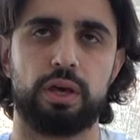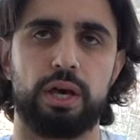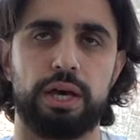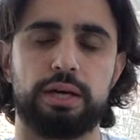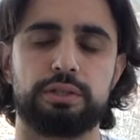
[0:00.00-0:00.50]

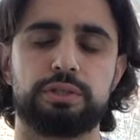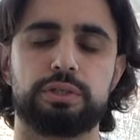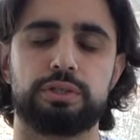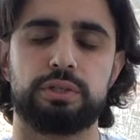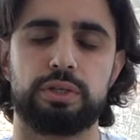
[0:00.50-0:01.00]
And
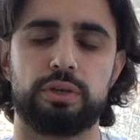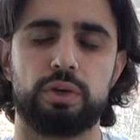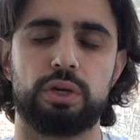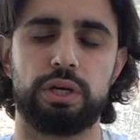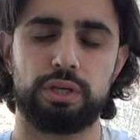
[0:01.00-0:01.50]

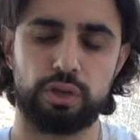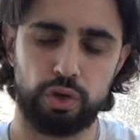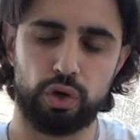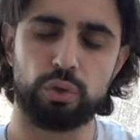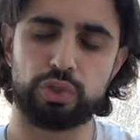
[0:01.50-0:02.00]
it
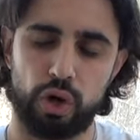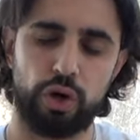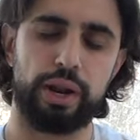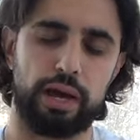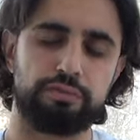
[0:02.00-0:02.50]
goes
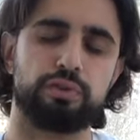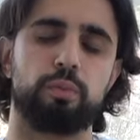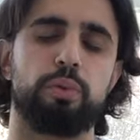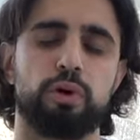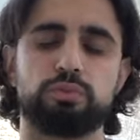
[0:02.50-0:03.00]
on after the
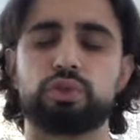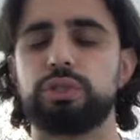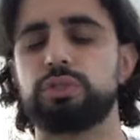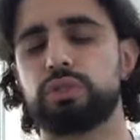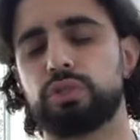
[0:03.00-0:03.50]
palm
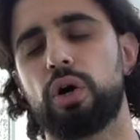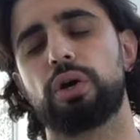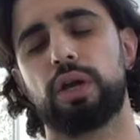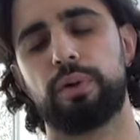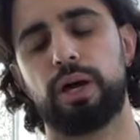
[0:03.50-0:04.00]
trees to
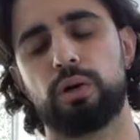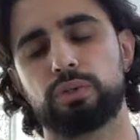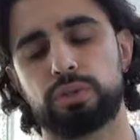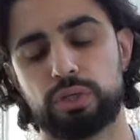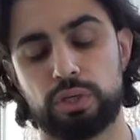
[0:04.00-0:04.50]
talk
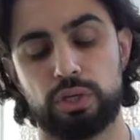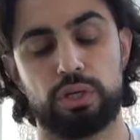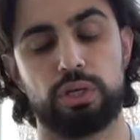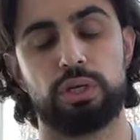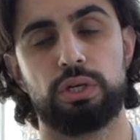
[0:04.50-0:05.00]
about
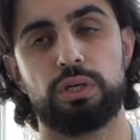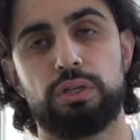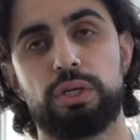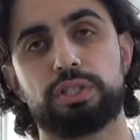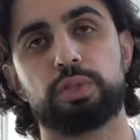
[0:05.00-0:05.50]

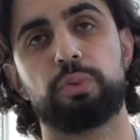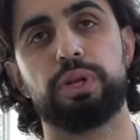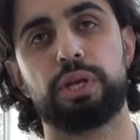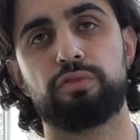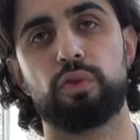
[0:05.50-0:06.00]
the
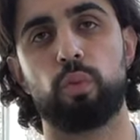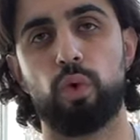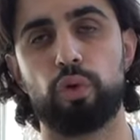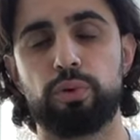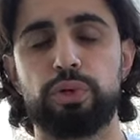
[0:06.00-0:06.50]
splitting of the
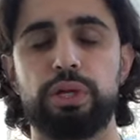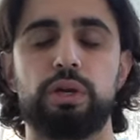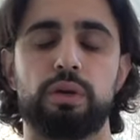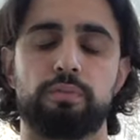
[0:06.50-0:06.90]
war booty